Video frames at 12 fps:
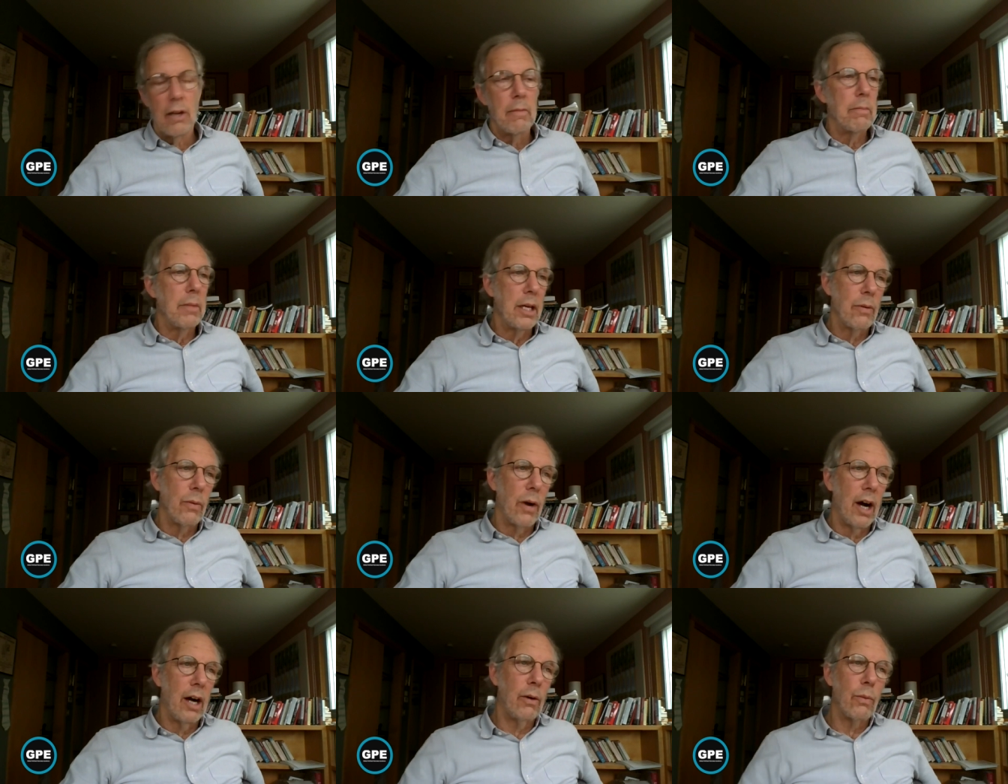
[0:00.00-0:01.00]

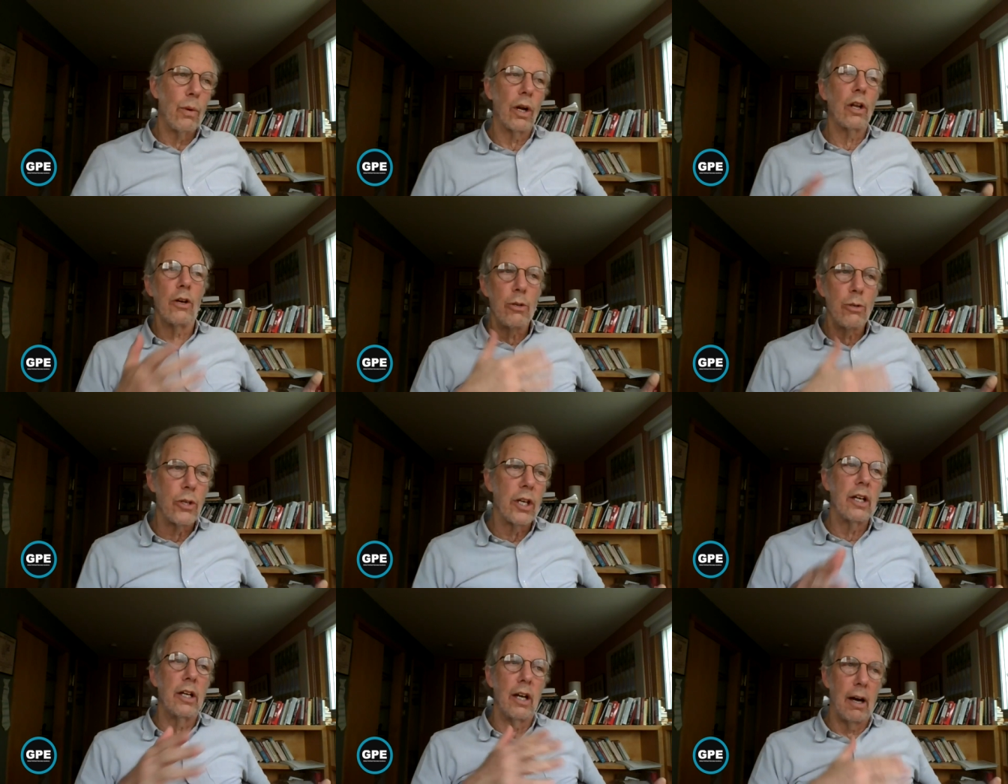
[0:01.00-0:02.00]
Meanwhile, we're
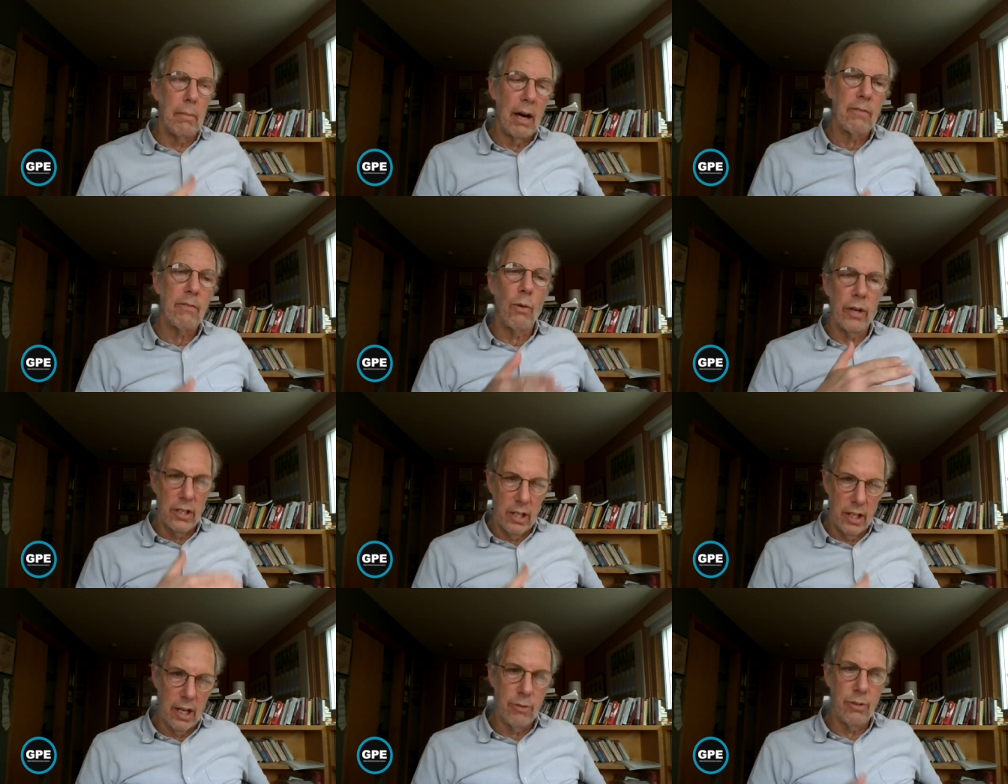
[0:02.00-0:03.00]
losing about
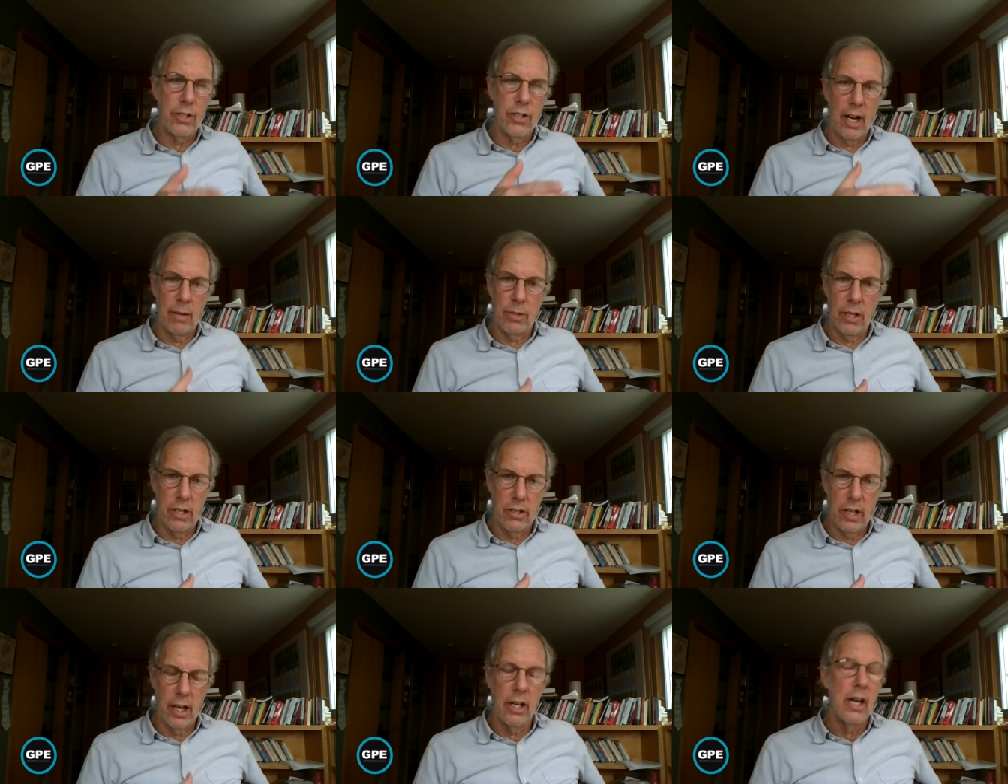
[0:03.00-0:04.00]
1,400 jobs in the
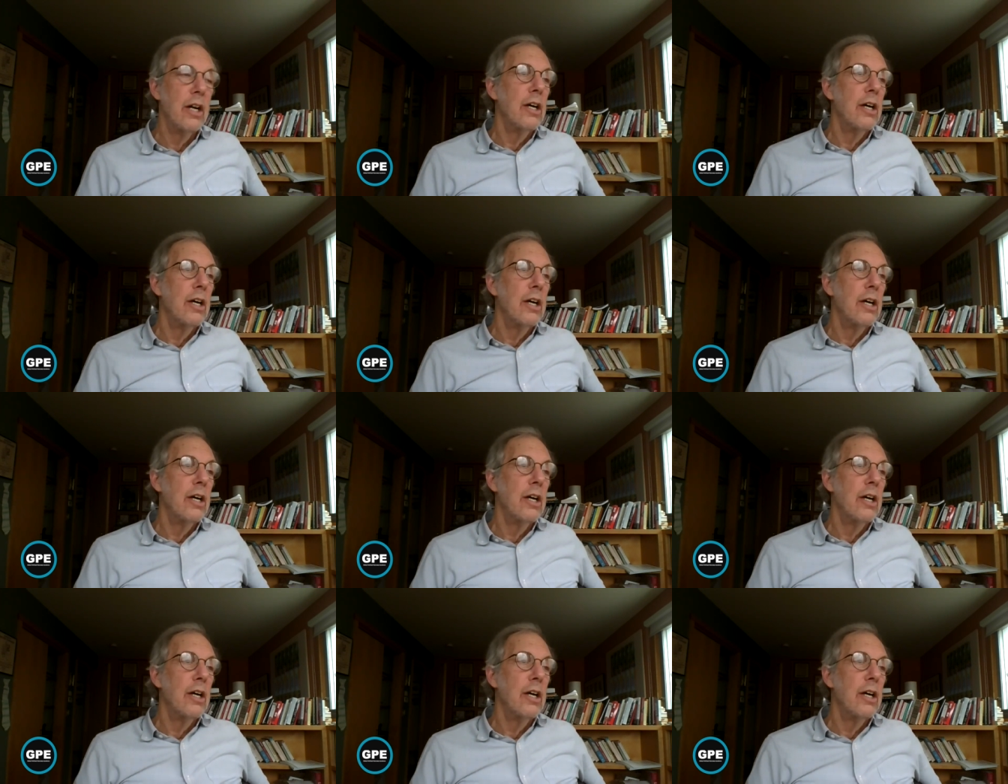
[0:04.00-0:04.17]
state.